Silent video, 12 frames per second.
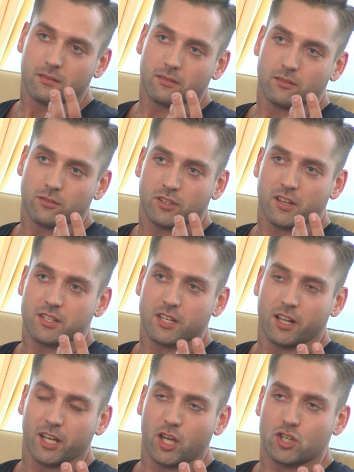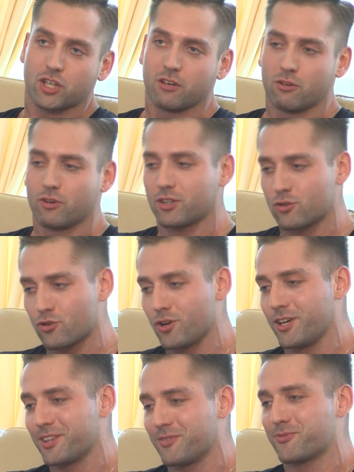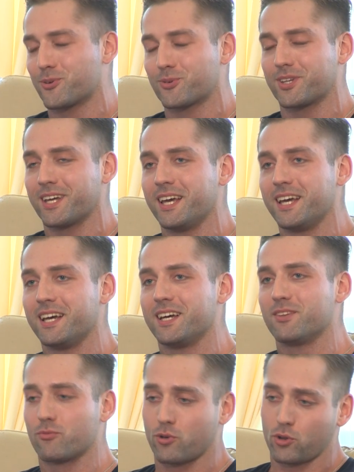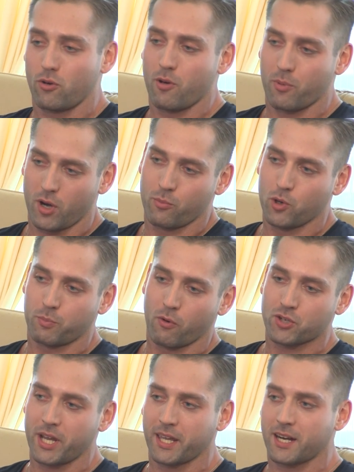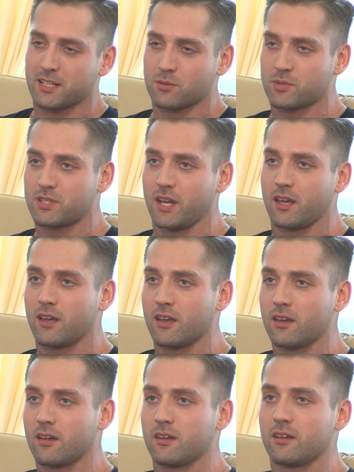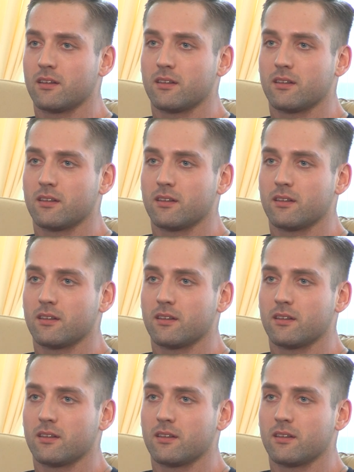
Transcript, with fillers: Therefore, the logical answer is C, fruit yogurt. It will raise the blood glucose way faster.